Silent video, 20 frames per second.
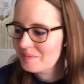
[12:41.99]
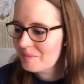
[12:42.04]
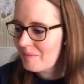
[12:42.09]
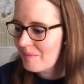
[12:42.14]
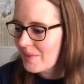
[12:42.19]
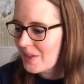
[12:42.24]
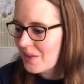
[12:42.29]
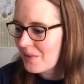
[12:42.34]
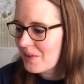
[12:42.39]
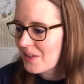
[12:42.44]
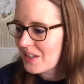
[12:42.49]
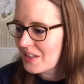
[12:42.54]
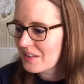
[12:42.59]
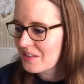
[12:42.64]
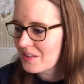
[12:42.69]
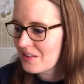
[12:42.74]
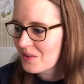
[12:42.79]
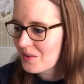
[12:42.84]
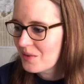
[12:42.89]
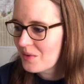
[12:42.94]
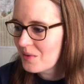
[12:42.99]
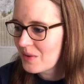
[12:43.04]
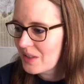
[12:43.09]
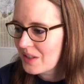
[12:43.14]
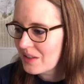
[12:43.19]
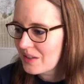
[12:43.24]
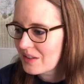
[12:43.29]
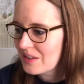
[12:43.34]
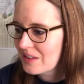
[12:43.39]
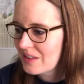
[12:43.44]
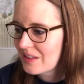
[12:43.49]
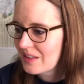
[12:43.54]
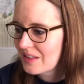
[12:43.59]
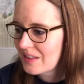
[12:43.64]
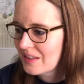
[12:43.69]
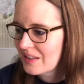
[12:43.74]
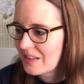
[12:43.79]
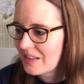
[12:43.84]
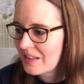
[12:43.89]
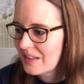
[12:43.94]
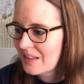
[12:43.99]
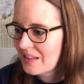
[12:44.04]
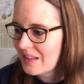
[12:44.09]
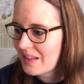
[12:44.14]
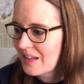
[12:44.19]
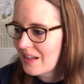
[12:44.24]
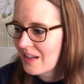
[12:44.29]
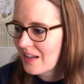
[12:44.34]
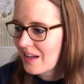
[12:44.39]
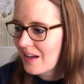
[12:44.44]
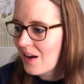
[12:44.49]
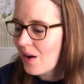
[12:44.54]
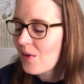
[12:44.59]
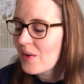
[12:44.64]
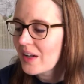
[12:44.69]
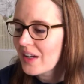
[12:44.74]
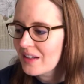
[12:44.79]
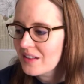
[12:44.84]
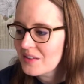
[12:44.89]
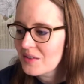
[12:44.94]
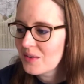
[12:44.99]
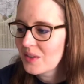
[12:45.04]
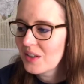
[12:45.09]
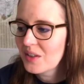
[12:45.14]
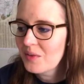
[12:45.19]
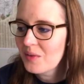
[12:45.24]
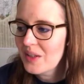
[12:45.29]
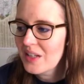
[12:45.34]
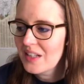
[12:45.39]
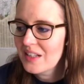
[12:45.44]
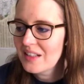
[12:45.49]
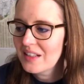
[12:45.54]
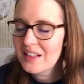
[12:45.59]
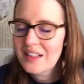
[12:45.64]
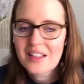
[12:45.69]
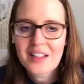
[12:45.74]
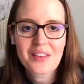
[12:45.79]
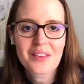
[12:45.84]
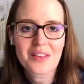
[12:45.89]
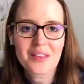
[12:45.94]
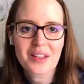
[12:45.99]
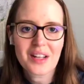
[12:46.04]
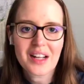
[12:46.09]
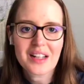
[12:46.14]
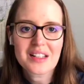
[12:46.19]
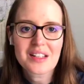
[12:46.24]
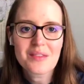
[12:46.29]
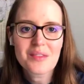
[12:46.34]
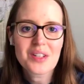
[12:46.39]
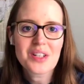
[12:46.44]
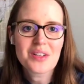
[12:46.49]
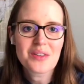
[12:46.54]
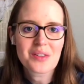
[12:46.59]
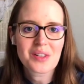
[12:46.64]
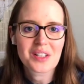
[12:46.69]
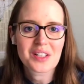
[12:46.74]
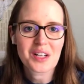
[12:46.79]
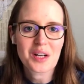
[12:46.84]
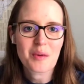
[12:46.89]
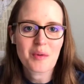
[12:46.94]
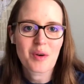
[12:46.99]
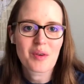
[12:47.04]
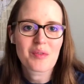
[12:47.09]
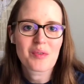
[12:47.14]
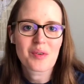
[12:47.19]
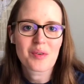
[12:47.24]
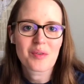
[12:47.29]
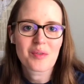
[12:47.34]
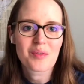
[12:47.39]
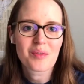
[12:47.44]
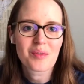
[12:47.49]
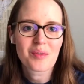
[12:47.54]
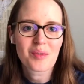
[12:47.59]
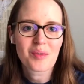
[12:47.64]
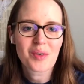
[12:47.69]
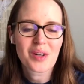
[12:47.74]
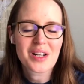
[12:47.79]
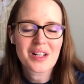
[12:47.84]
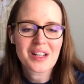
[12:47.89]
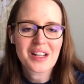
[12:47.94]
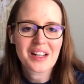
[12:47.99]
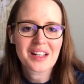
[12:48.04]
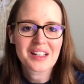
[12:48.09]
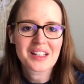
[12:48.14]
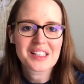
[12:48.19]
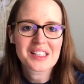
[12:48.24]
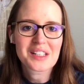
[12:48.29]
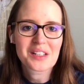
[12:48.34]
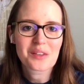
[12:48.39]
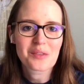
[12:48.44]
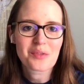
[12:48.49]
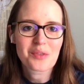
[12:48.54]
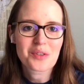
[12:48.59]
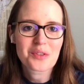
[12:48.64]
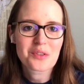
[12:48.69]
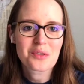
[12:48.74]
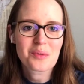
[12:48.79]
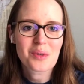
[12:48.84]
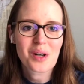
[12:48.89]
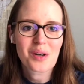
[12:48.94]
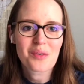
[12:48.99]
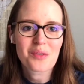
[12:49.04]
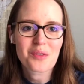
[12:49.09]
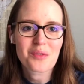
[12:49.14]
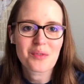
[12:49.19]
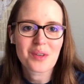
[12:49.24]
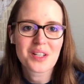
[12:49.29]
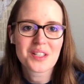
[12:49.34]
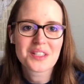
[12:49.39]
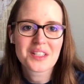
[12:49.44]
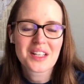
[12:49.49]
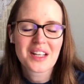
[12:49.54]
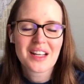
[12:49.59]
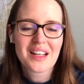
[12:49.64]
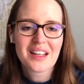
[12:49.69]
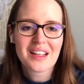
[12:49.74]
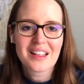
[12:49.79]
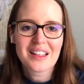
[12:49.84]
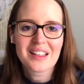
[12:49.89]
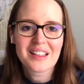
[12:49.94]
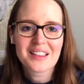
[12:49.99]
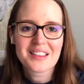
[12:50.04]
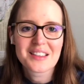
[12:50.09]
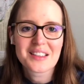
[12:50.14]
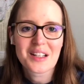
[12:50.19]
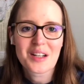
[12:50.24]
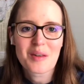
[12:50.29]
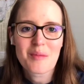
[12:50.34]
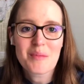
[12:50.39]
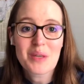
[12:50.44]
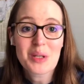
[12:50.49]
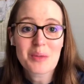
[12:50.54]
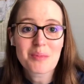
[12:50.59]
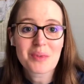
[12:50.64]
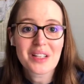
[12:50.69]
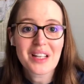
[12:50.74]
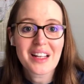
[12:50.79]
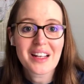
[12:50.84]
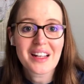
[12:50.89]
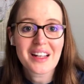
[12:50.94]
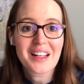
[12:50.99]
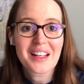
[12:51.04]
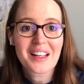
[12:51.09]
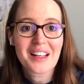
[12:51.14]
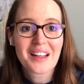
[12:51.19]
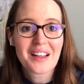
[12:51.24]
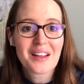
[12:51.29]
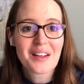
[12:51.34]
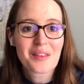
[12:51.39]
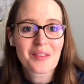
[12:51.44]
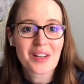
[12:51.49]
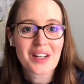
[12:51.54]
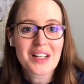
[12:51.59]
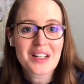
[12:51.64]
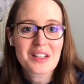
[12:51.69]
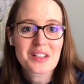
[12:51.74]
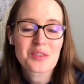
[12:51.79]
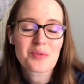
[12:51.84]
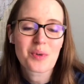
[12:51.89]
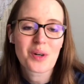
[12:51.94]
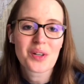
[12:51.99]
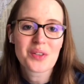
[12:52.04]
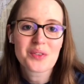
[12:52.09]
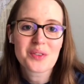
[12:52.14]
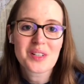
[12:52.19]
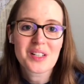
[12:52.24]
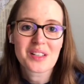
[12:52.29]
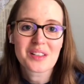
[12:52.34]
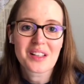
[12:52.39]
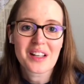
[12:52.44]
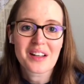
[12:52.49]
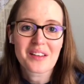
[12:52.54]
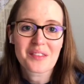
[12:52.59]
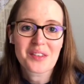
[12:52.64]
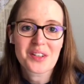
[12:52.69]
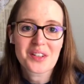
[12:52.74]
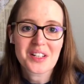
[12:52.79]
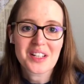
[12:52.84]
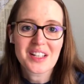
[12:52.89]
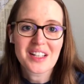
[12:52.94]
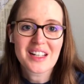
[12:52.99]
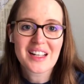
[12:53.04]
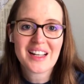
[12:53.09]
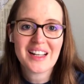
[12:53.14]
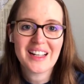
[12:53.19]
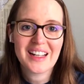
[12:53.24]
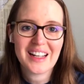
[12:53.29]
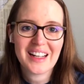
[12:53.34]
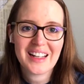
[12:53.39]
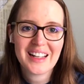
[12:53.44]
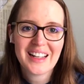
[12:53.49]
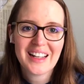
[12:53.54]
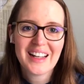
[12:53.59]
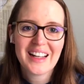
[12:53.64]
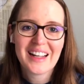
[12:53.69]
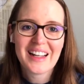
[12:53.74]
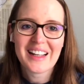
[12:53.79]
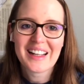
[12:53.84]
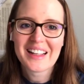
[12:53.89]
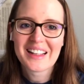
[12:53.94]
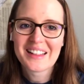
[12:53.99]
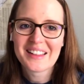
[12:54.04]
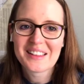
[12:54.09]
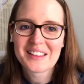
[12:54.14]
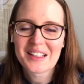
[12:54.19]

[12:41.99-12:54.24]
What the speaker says: okay, so what else? Oh yeah, so another activity you can talk about if you want to get together for a Zoom call with your friends is meal planning, right? Because we're all doing a lot of cooking and